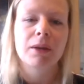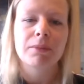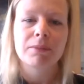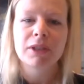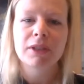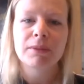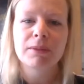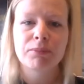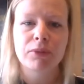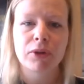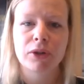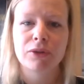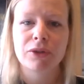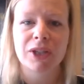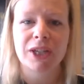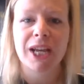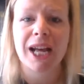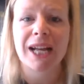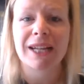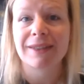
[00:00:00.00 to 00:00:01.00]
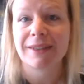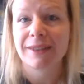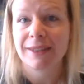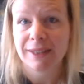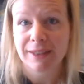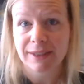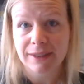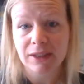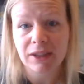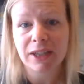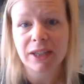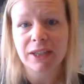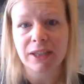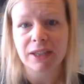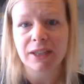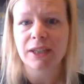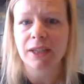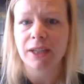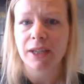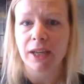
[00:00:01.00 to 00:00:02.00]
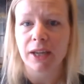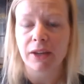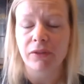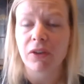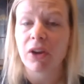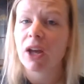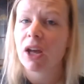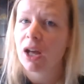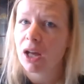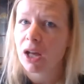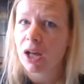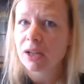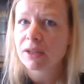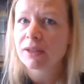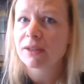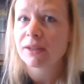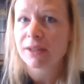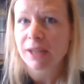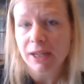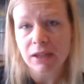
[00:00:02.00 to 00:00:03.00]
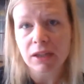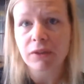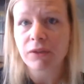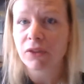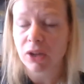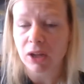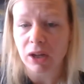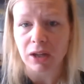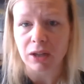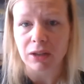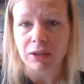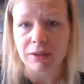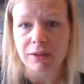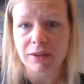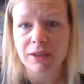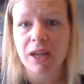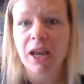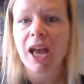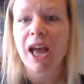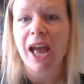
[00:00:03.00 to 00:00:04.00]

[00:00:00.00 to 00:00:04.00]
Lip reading: Miss Brodie has decided to give her set of girls